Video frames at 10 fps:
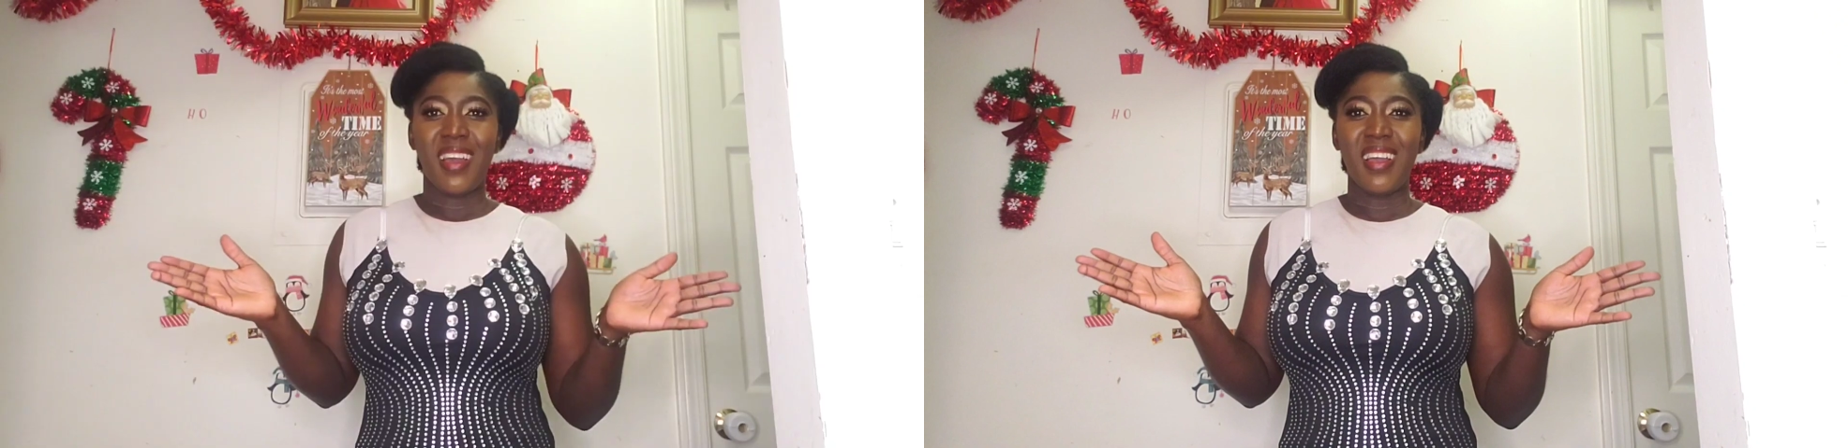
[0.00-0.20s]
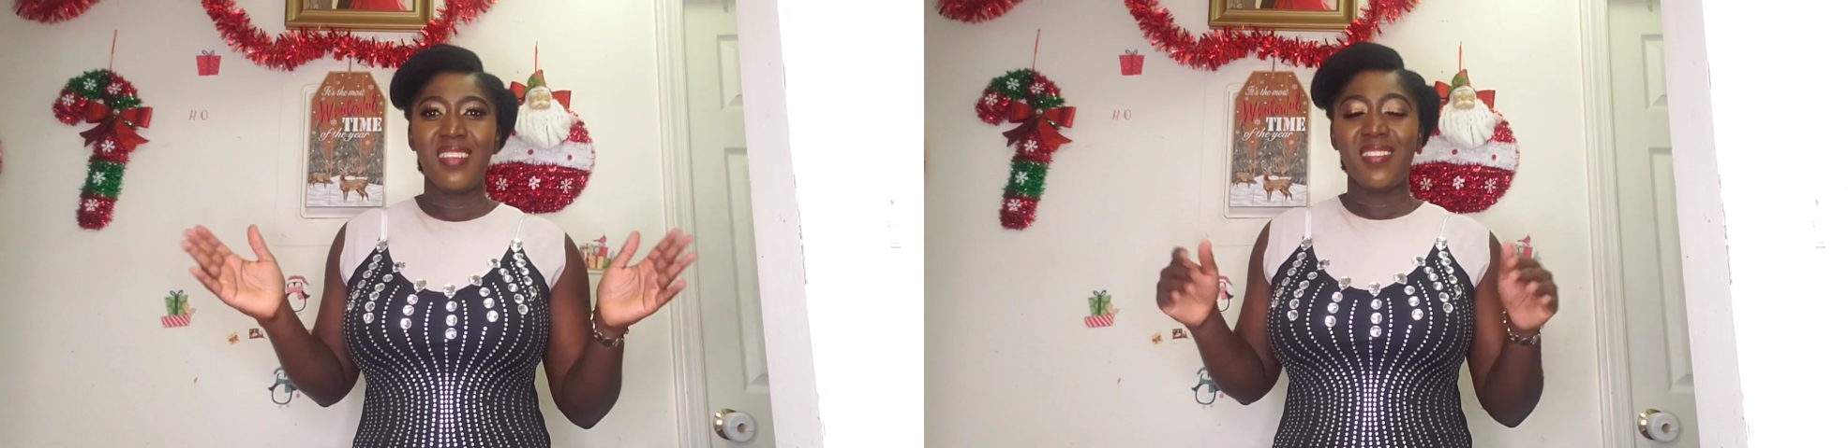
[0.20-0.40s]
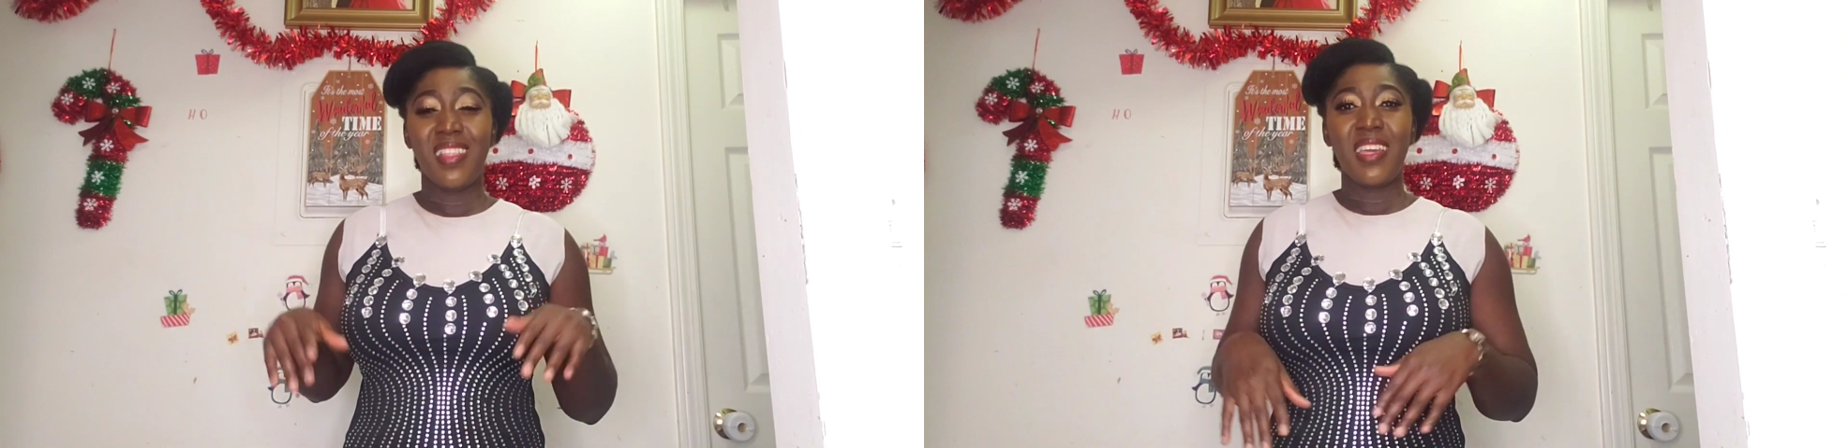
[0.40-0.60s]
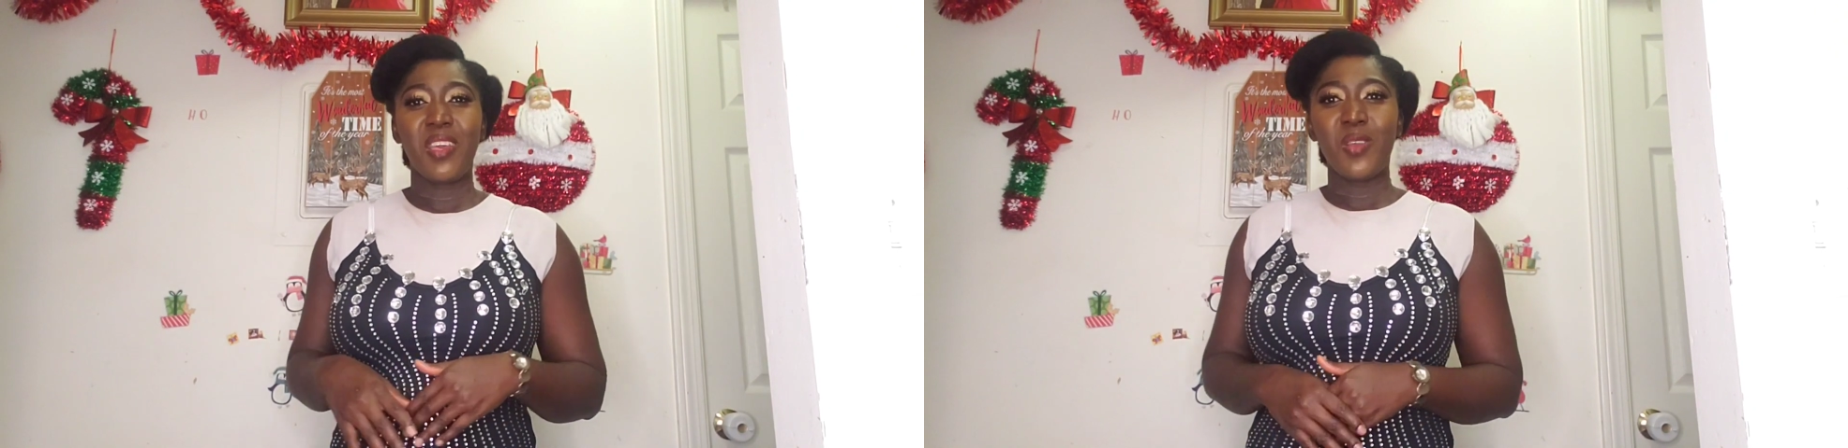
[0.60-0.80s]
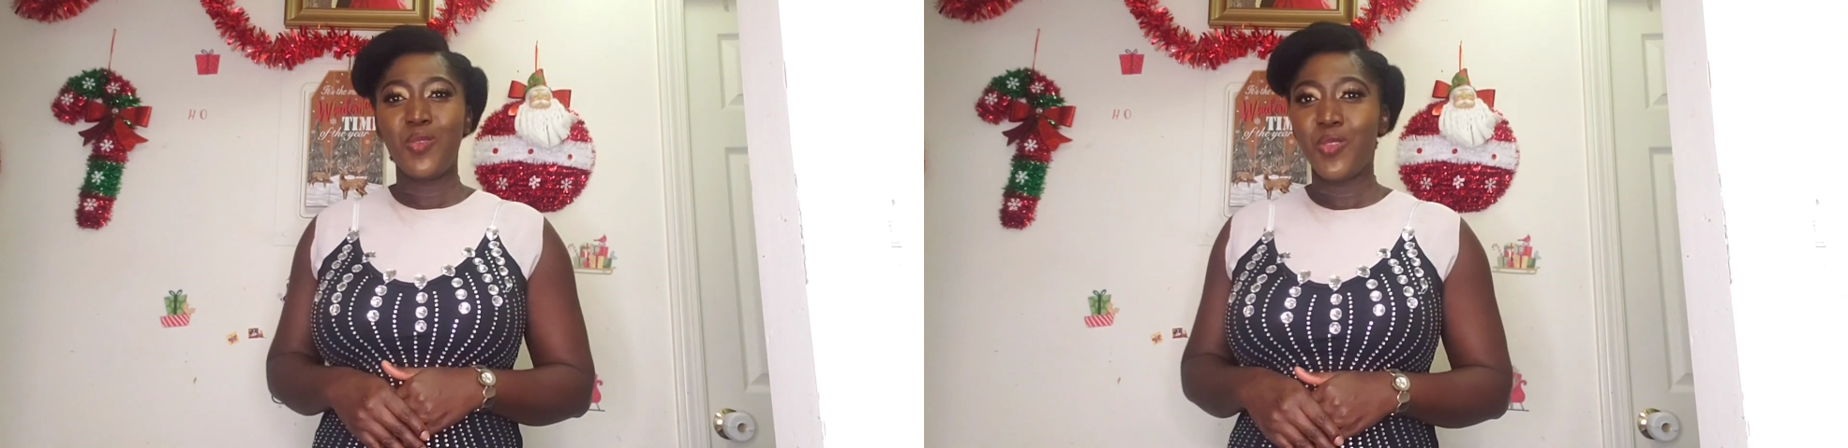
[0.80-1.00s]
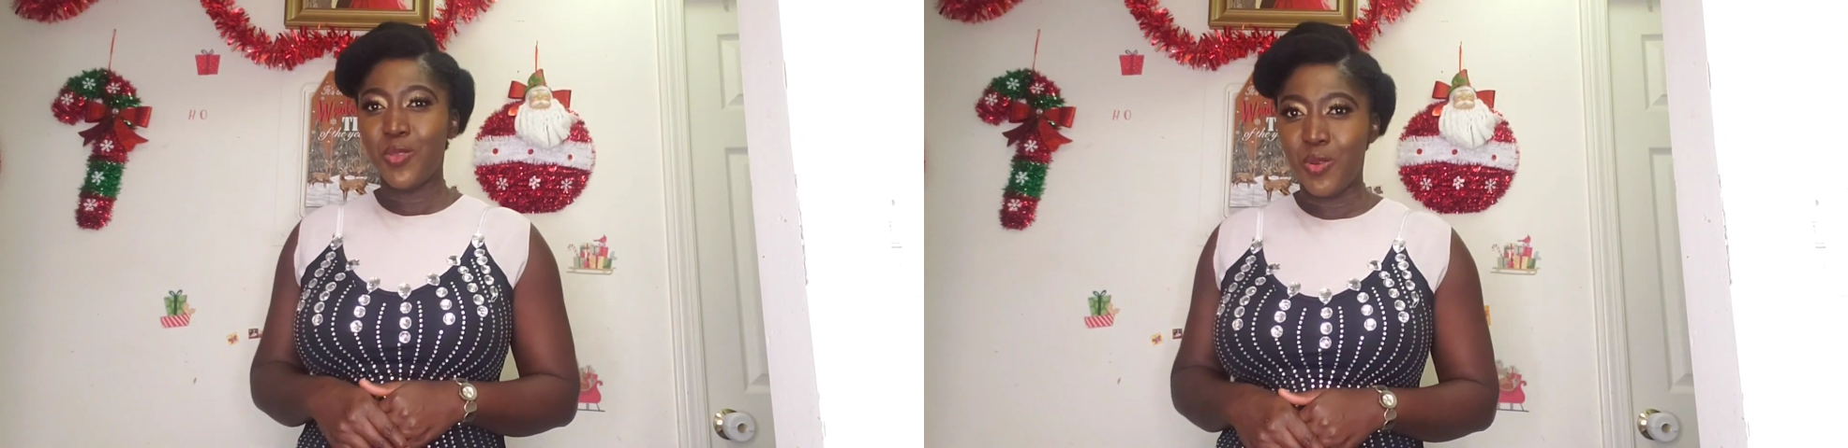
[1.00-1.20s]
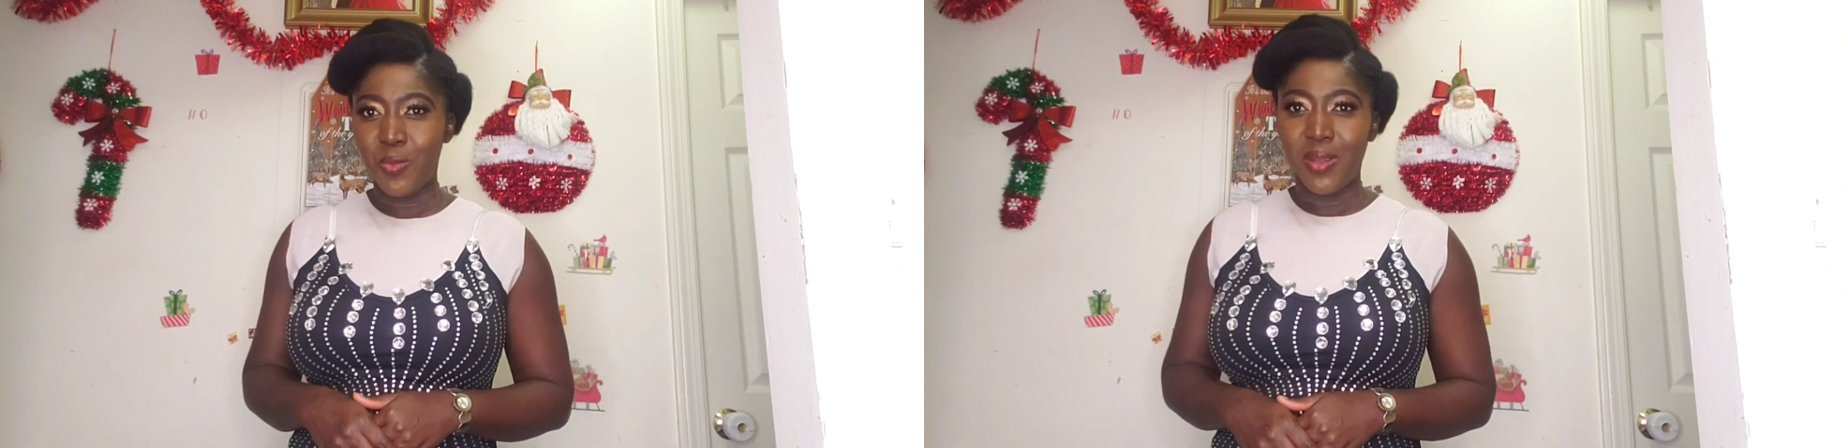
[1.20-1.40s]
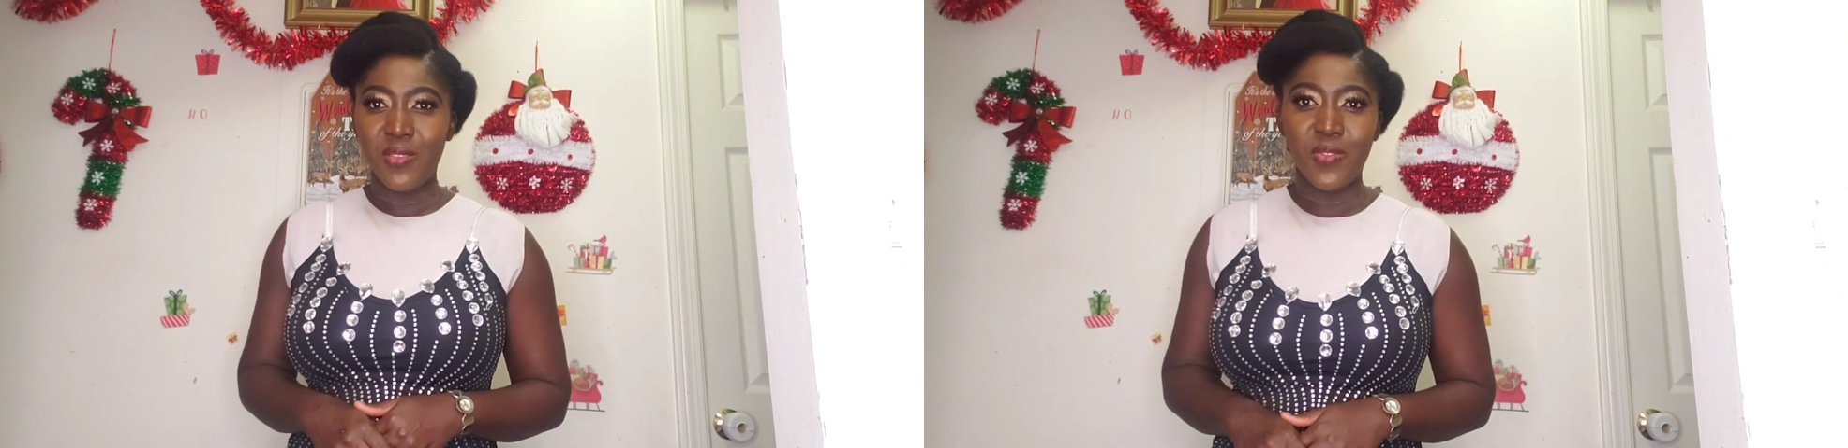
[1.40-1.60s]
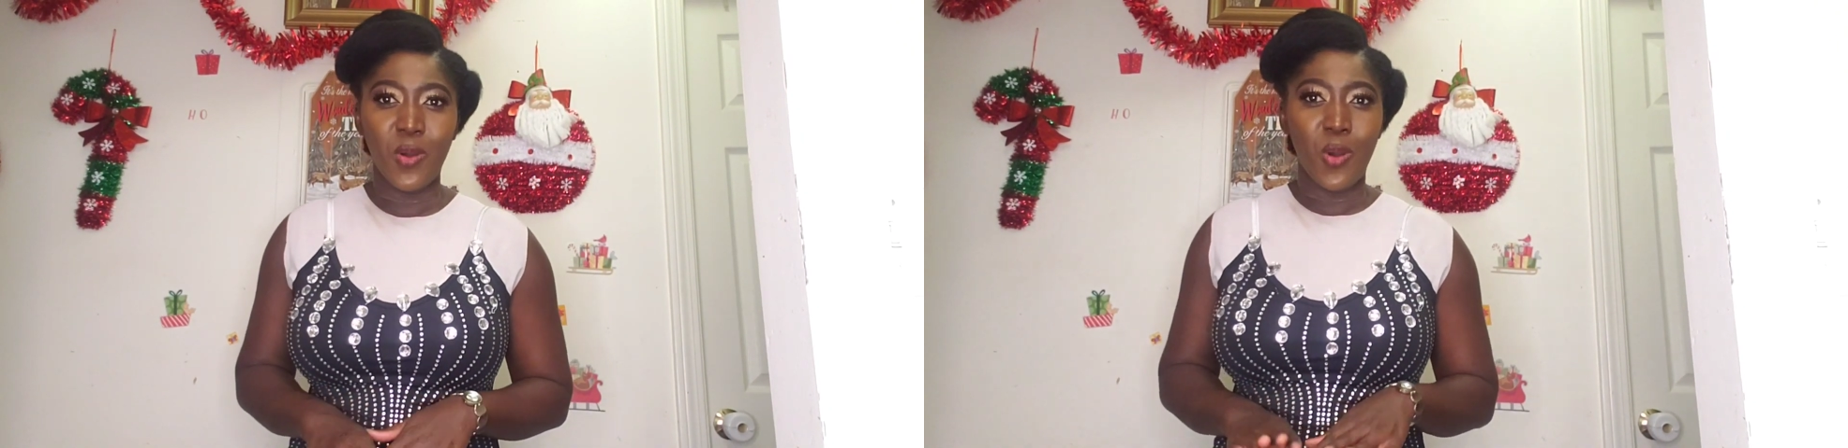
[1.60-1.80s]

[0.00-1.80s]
was ready to head out